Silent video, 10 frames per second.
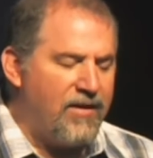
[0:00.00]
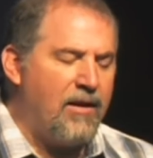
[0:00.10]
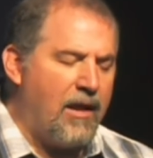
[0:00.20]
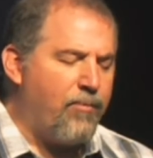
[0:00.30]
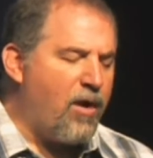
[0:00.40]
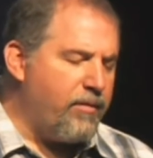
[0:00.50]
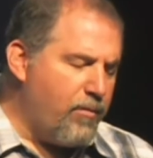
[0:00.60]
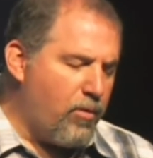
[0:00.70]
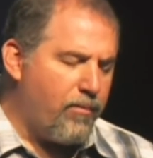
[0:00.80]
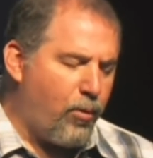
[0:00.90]
And, and probably
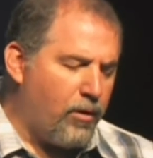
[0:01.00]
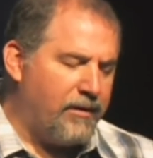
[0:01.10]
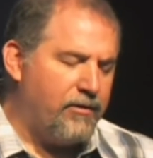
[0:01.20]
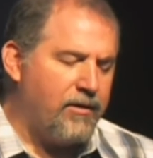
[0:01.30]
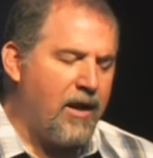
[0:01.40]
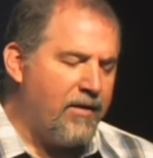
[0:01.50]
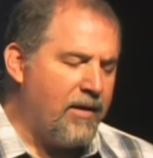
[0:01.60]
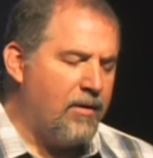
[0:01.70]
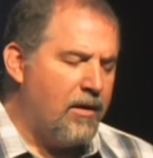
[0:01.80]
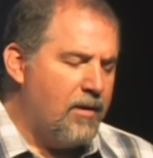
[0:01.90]
more importantly, dear God,
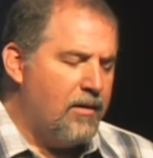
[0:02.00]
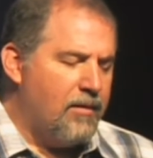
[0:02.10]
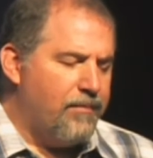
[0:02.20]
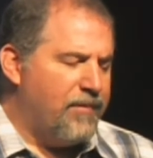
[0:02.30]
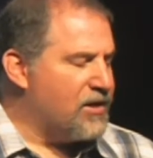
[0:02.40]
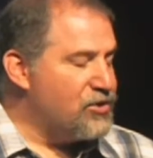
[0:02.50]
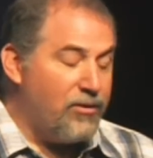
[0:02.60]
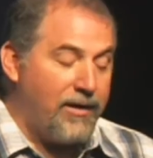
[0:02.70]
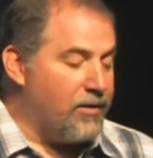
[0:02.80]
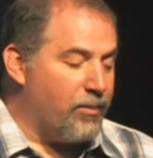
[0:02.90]
that because
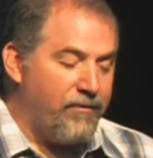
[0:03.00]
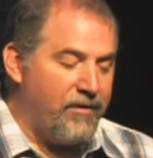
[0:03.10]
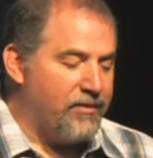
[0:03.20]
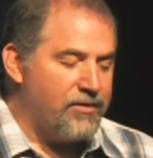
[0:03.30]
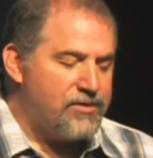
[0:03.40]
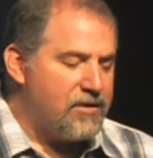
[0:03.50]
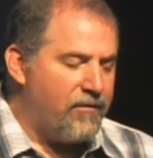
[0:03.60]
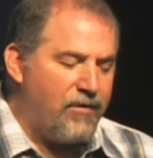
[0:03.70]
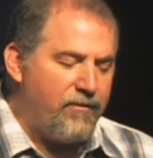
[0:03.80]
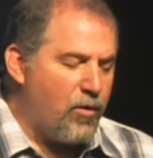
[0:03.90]
you're into revealing
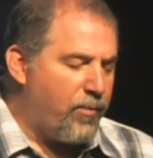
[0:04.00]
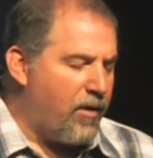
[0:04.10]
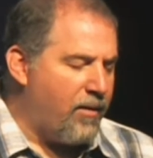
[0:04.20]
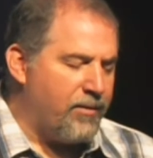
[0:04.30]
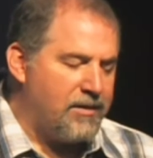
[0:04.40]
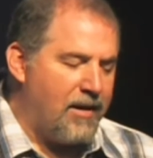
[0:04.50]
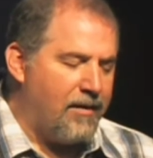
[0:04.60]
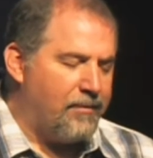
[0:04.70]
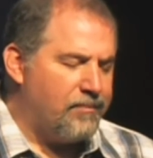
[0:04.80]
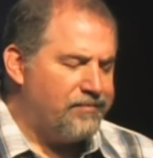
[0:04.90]
yourself, you have no problem with
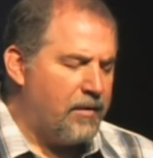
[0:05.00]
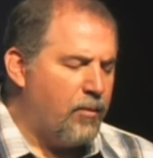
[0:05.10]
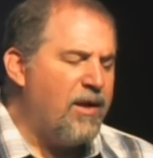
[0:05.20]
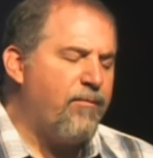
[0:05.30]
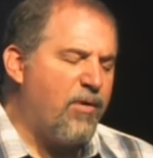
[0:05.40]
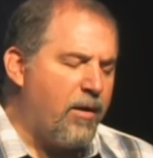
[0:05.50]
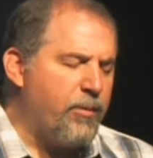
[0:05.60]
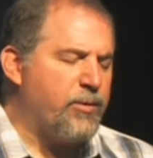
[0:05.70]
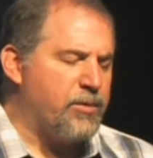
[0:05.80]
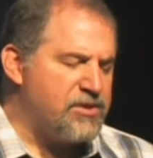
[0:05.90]
that we have
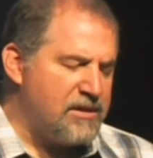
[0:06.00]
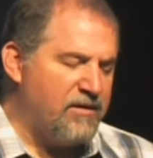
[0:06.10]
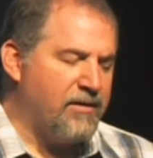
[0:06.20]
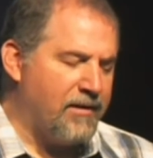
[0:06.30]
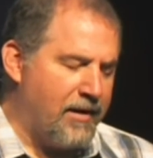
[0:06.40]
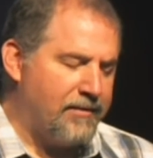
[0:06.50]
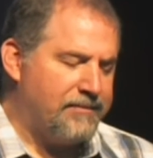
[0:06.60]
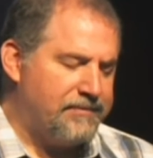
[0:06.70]
problem with receiving that.